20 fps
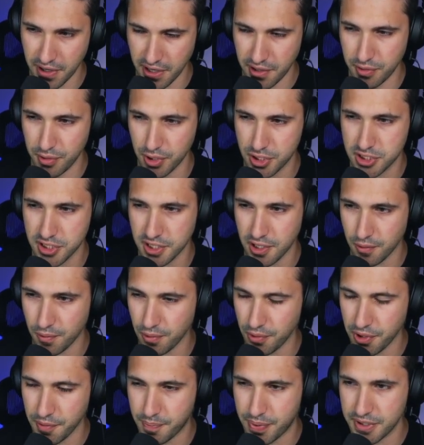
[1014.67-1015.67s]
It looks like a
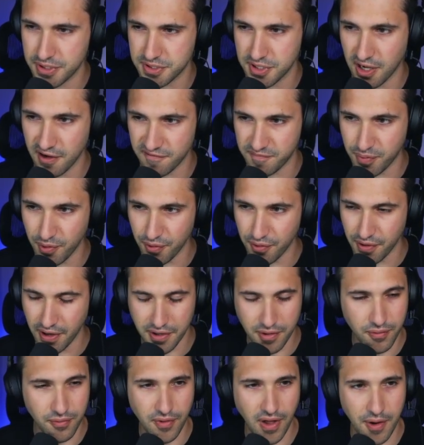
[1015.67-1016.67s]
really pissed off bird. I
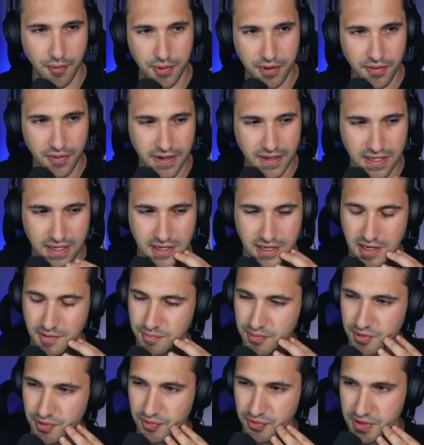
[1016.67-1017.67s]
wouldn't like getting hit
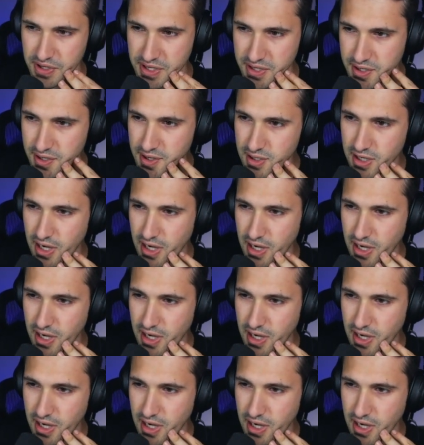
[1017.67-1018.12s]
with a leak.